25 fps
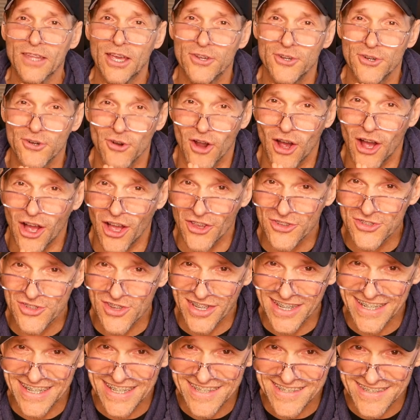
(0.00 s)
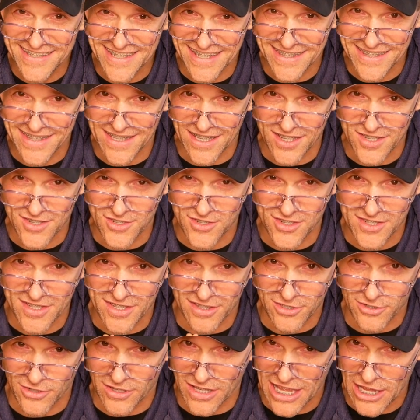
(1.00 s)
You're also going to see this, just a
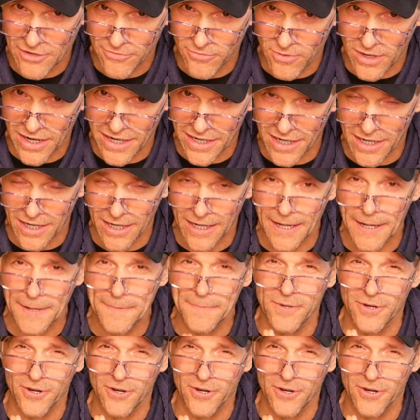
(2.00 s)
little FYI,